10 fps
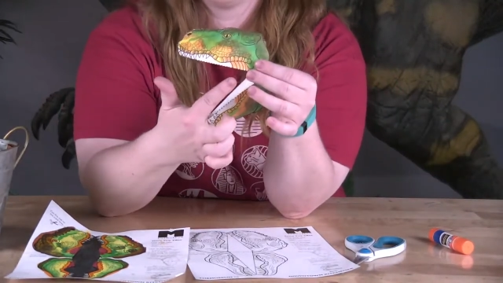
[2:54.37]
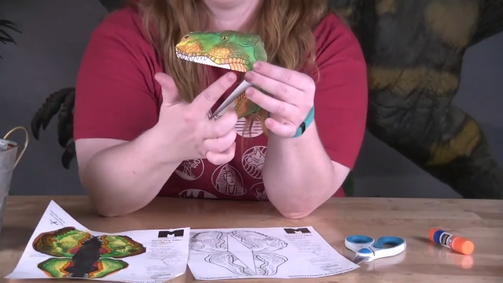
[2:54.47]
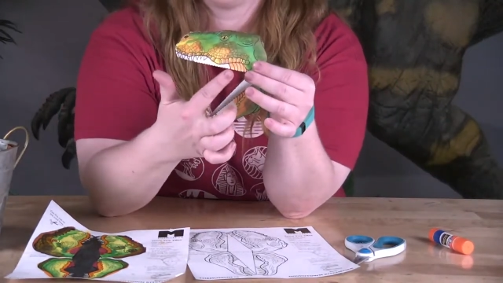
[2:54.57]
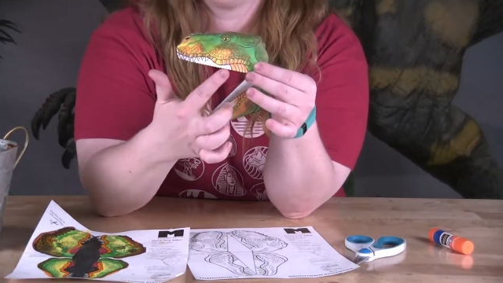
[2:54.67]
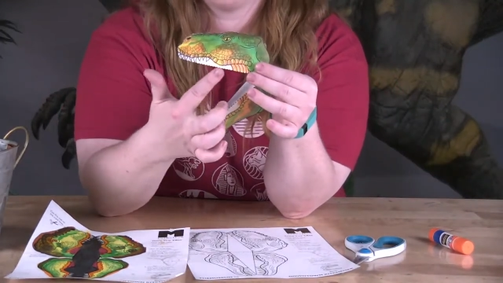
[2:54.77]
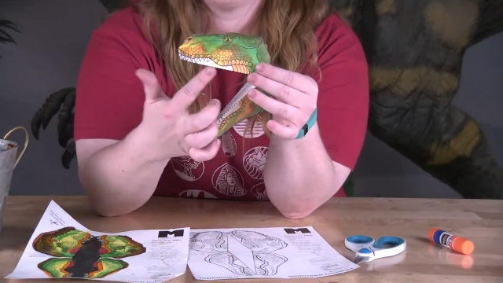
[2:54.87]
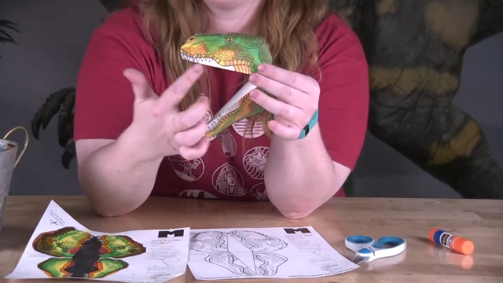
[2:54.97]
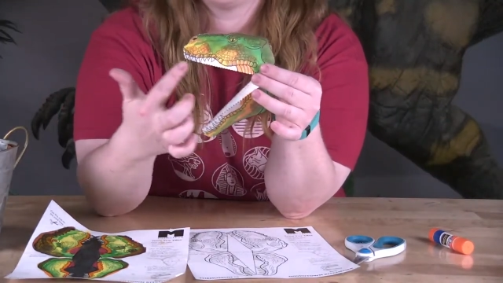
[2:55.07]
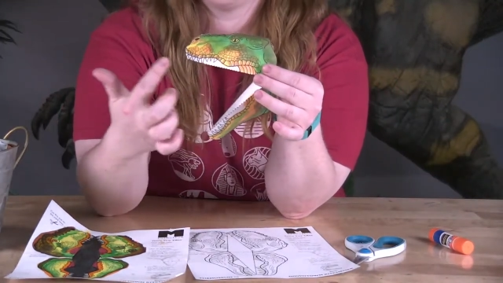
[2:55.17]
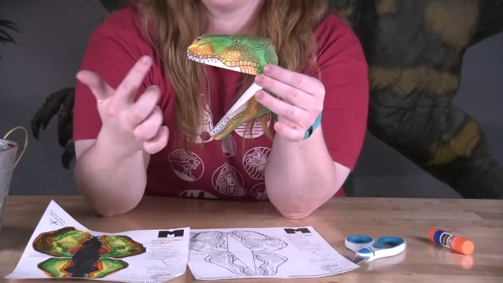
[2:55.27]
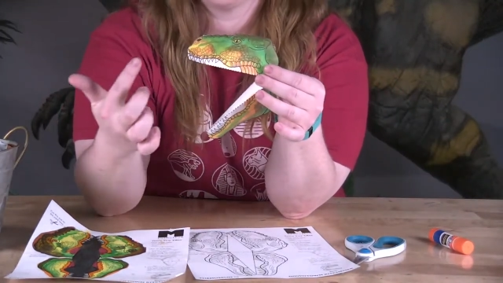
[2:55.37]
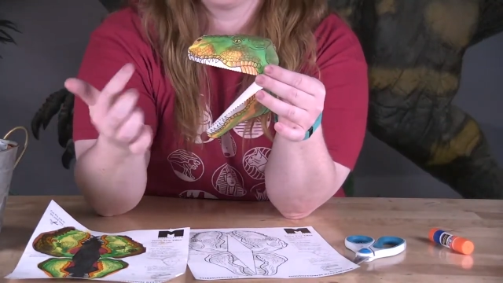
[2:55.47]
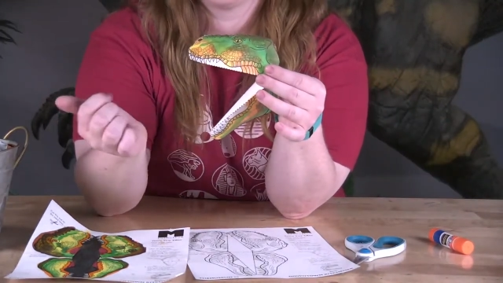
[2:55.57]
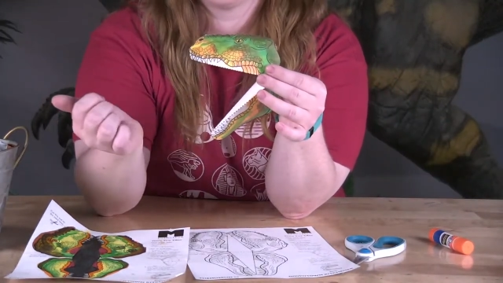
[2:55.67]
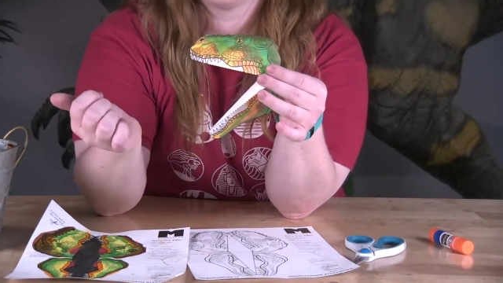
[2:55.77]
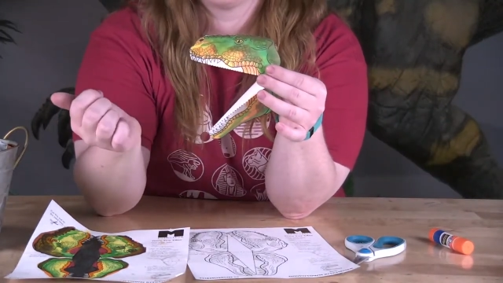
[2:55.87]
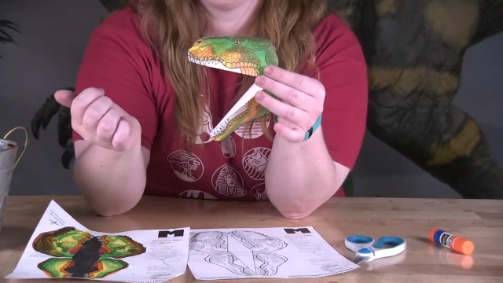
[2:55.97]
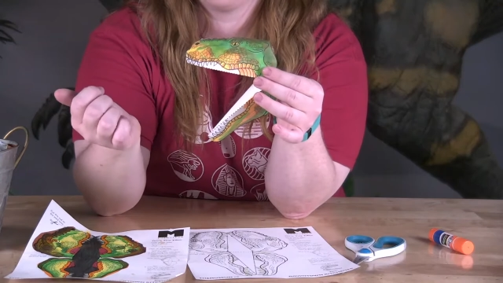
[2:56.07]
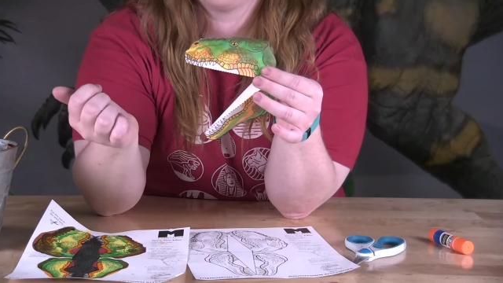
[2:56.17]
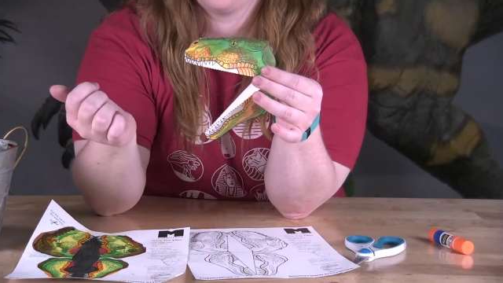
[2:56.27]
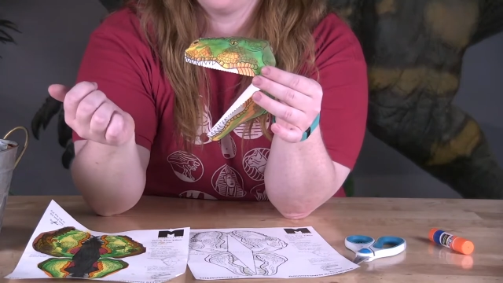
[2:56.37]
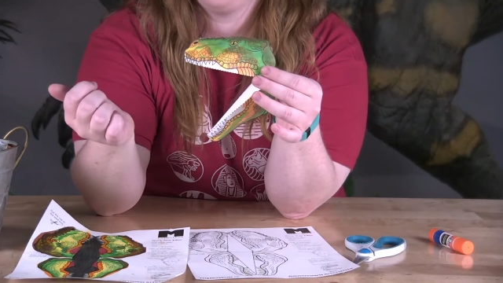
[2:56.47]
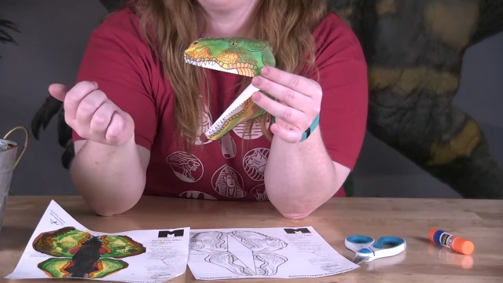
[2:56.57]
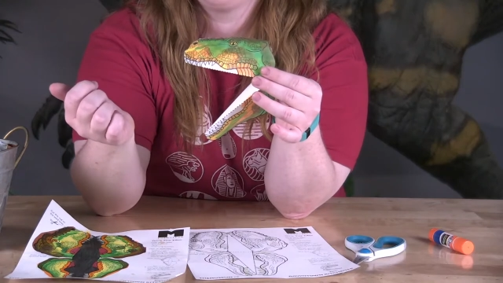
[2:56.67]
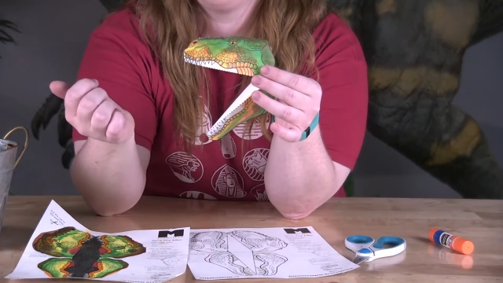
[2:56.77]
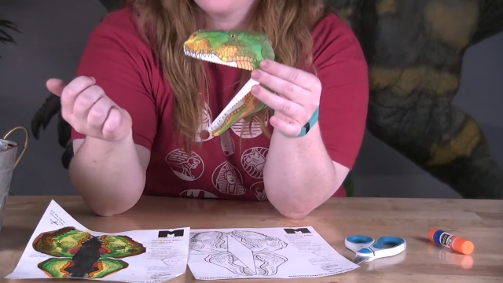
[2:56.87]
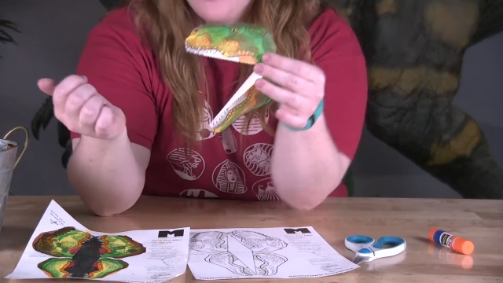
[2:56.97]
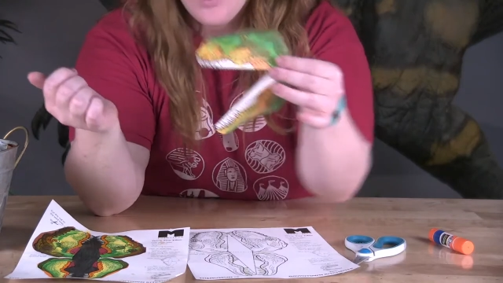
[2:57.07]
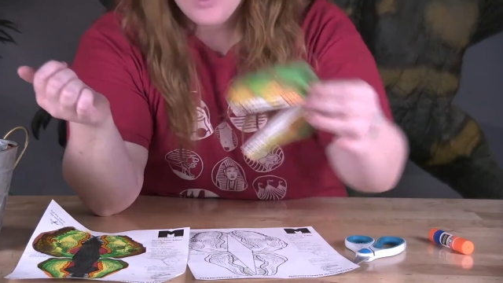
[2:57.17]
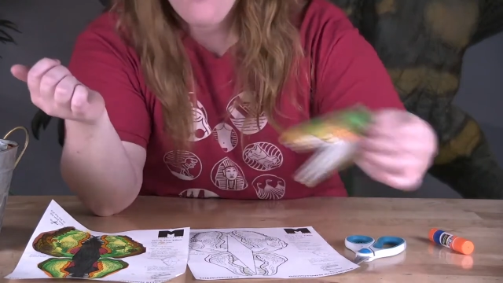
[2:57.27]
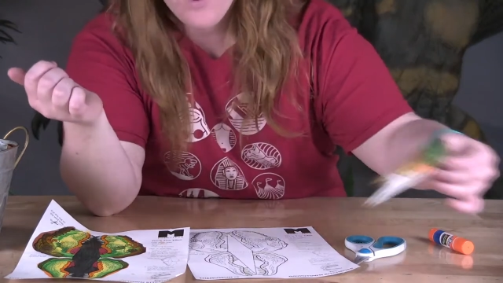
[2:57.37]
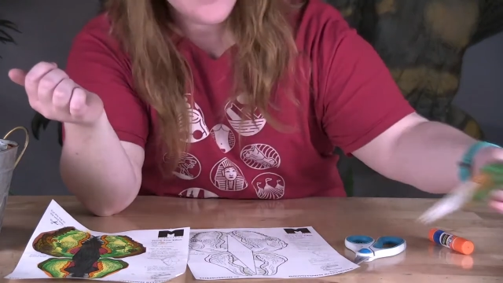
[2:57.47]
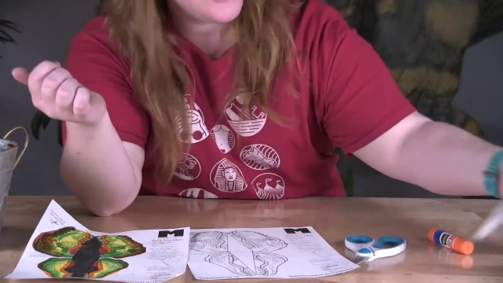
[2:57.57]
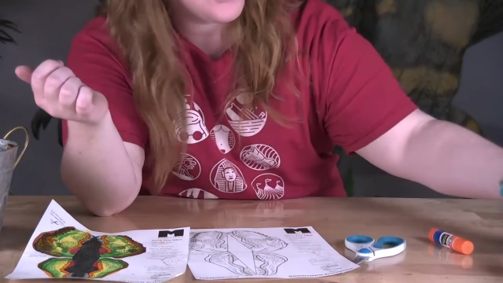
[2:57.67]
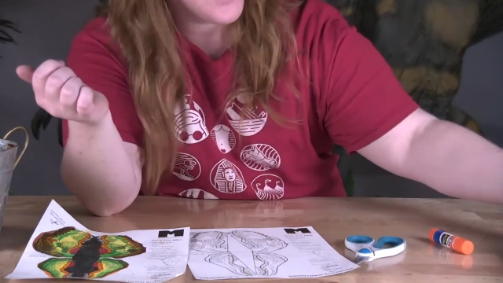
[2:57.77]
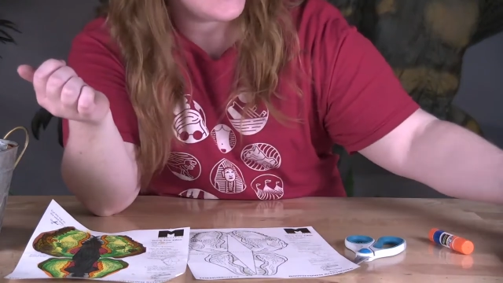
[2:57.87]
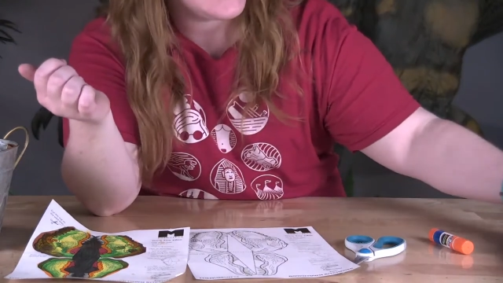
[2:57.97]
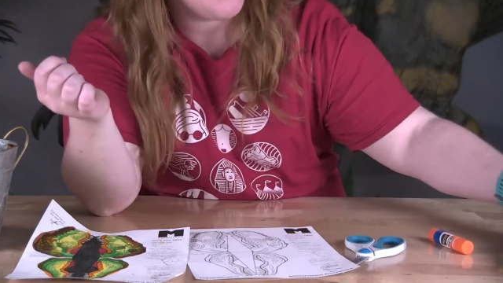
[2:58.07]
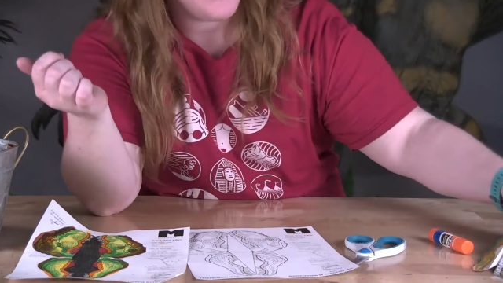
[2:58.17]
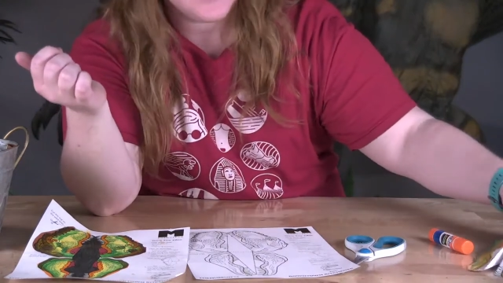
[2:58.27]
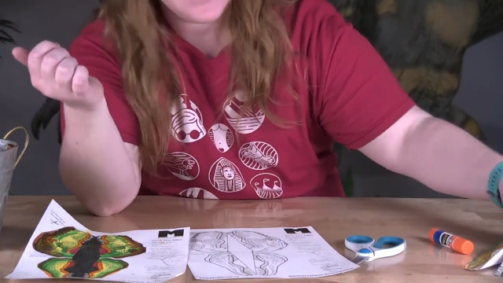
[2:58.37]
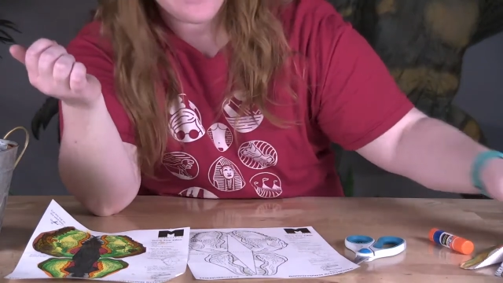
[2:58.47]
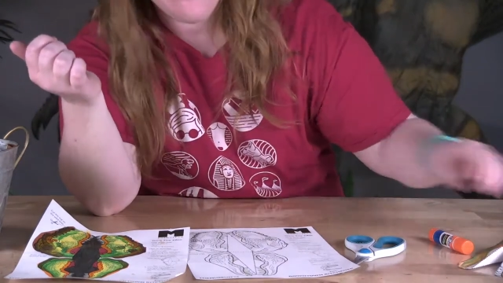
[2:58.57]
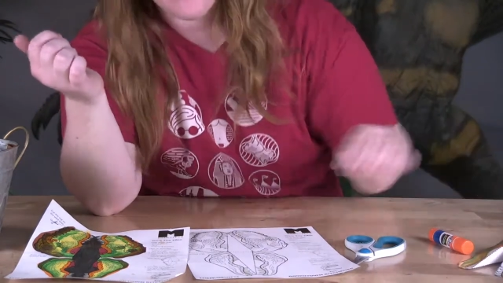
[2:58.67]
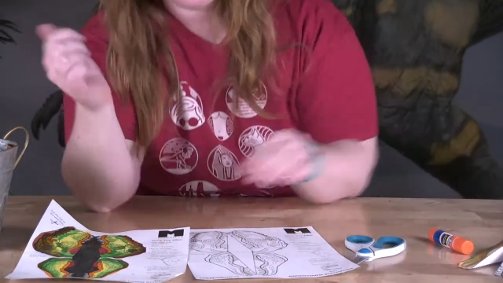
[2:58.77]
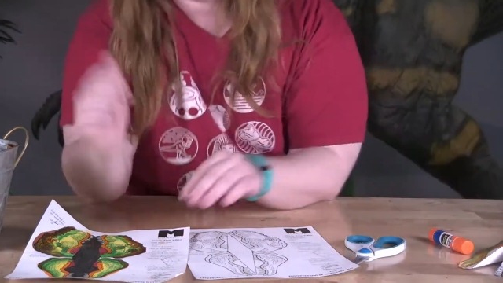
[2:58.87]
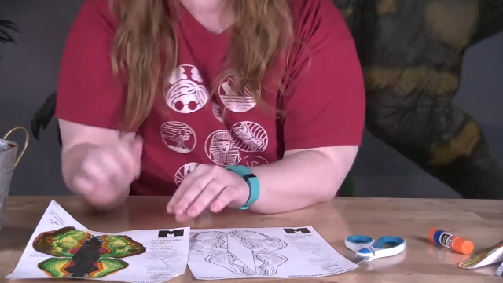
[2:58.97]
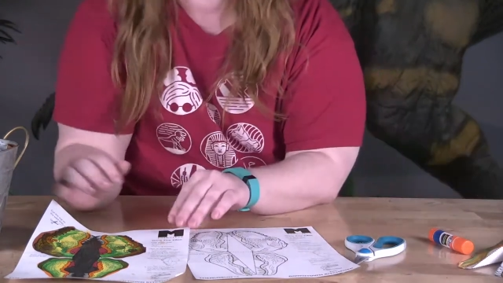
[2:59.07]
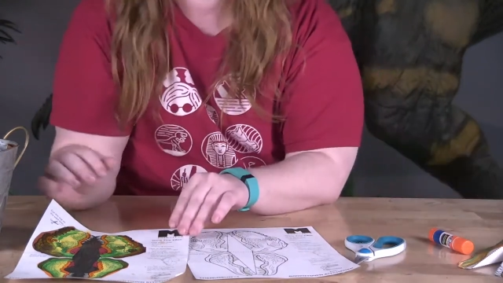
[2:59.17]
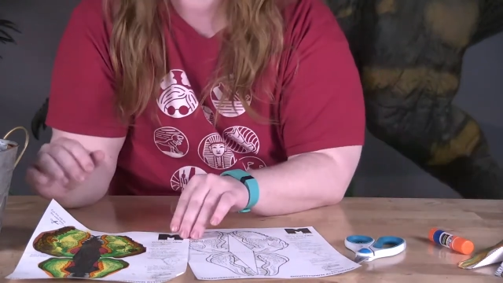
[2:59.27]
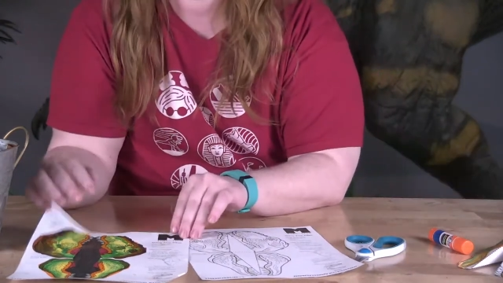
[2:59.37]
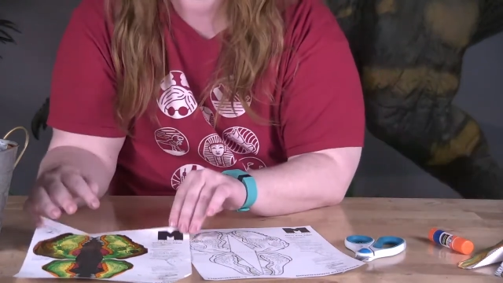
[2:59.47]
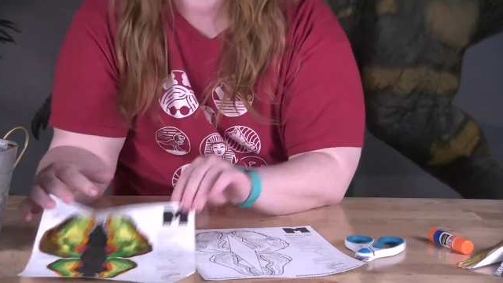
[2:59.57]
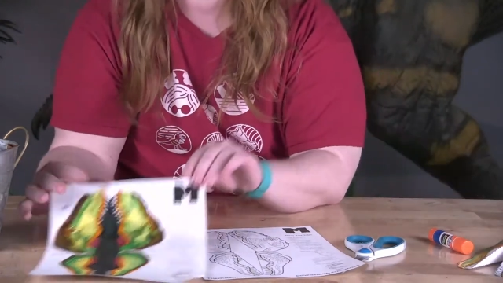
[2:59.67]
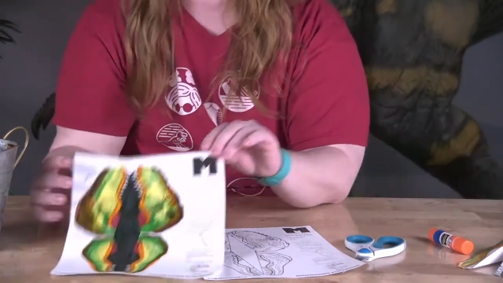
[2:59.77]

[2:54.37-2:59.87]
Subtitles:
No face is visible, so there are no lips to read.